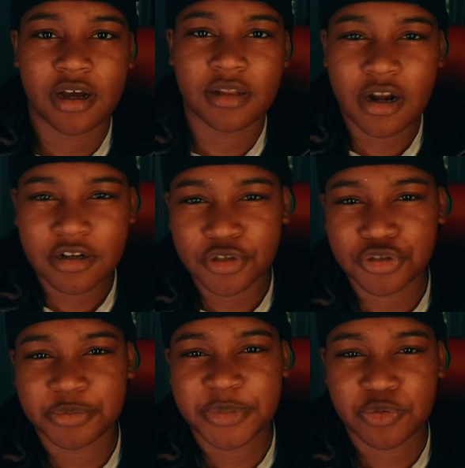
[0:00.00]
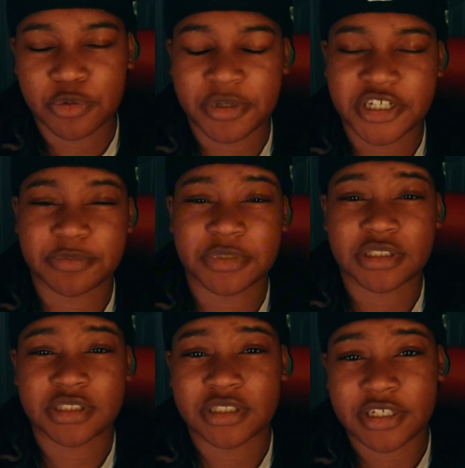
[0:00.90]
a lot of those meat
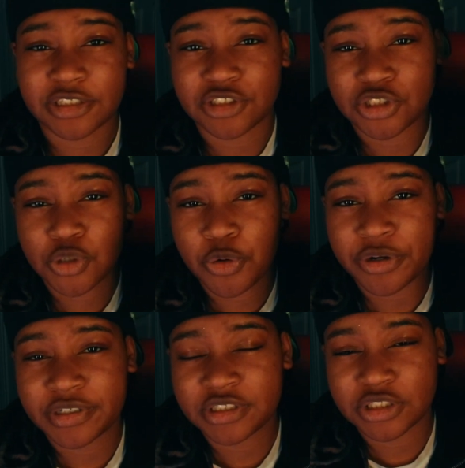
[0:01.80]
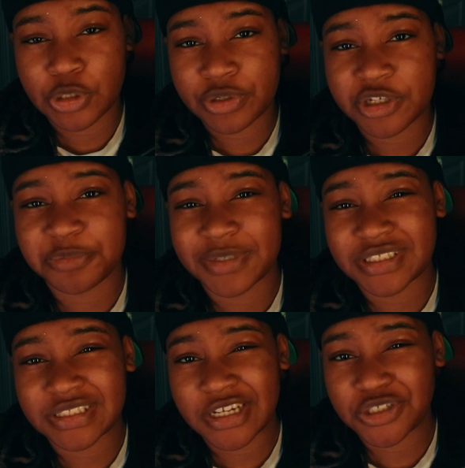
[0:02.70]
replacements contain soy, sodium, and
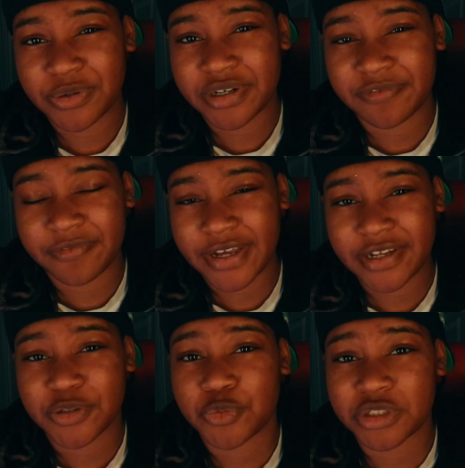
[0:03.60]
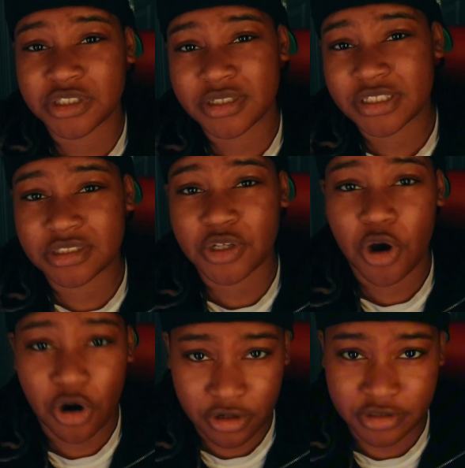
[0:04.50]
saturated fat, which leads to
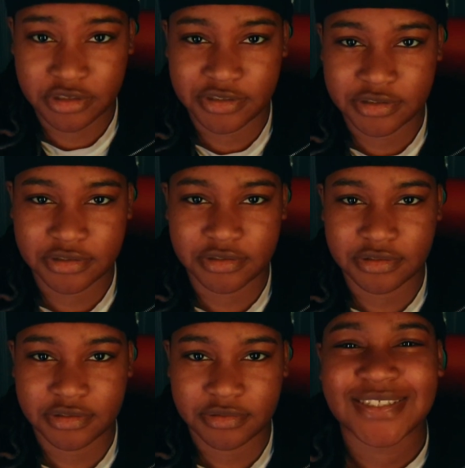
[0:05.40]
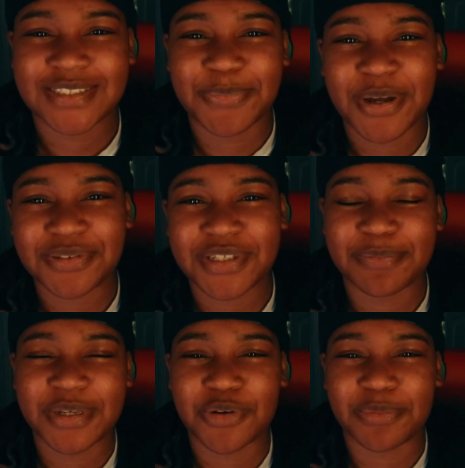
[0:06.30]
heart diseases. Some healthy
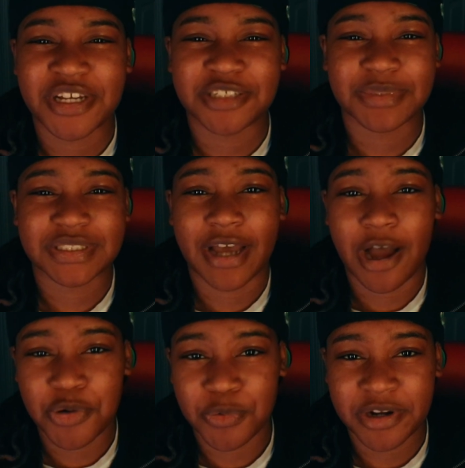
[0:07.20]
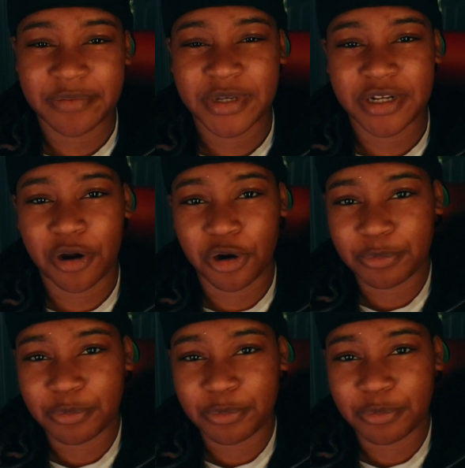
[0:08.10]
meat replacements that I would recommend are